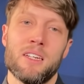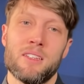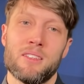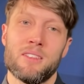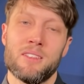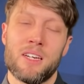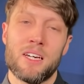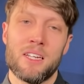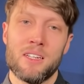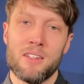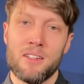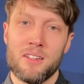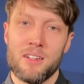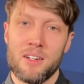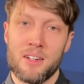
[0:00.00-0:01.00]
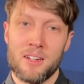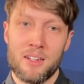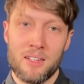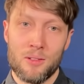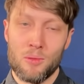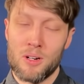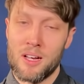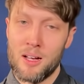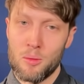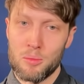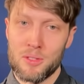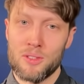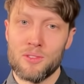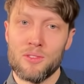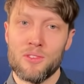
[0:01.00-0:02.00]
then it will help
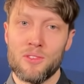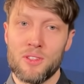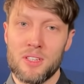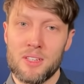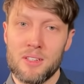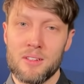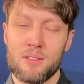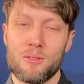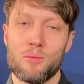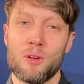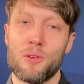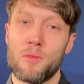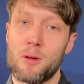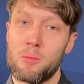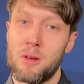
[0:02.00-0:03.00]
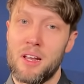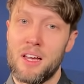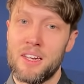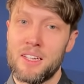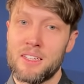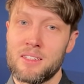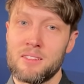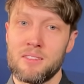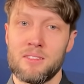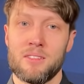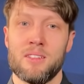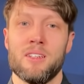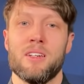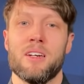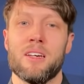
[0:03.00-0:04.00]
you to see what we're planning.
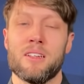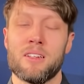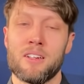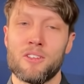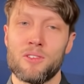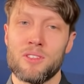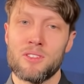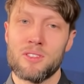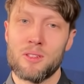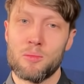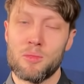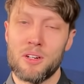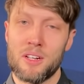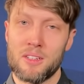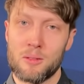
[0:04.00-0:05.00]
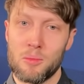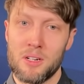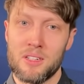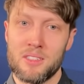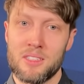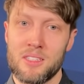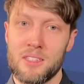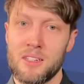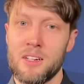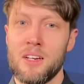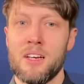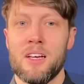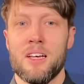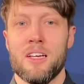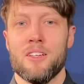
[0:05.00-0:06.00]
It increases the predictability.
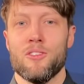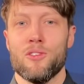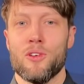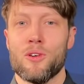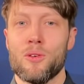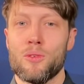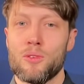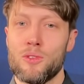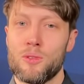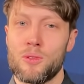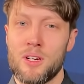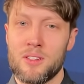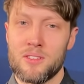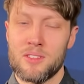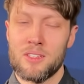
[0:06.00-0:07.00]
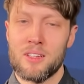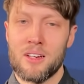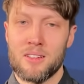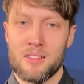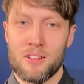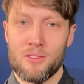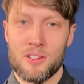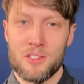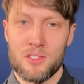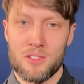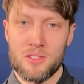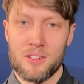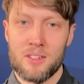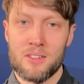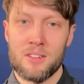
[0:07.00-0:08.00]
So you can see, as a
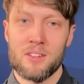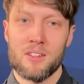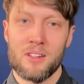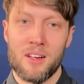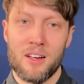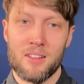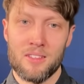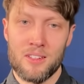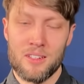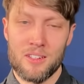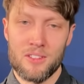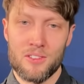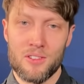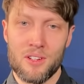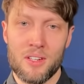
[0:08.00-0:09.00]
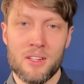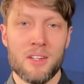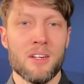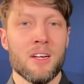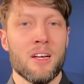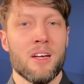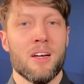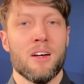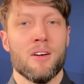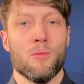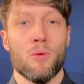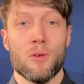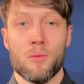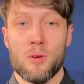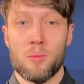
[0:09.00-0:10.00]
registrant, as industry,
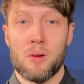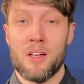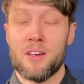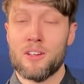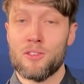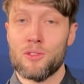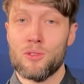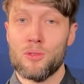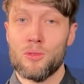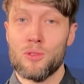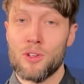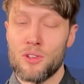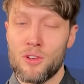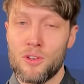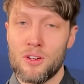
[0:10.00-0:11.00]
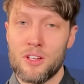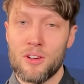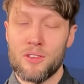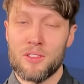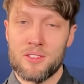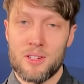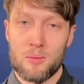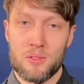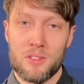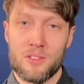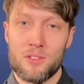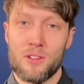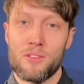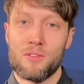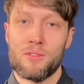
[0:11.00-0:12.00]
what we're planning to do, not only on the
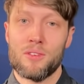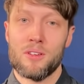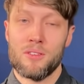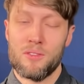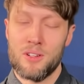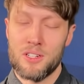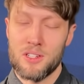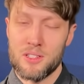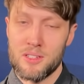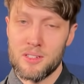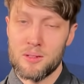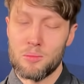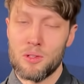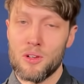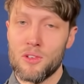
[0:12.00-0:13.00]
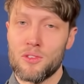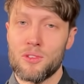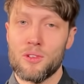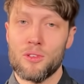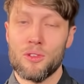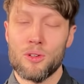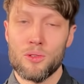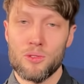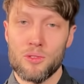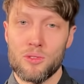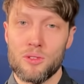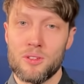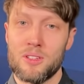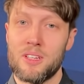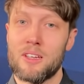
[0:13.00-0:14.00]
substance you have registered, but also on those
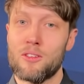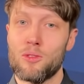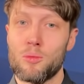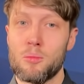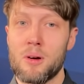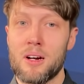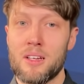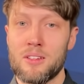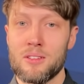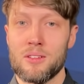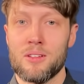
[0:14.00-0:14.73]
that you might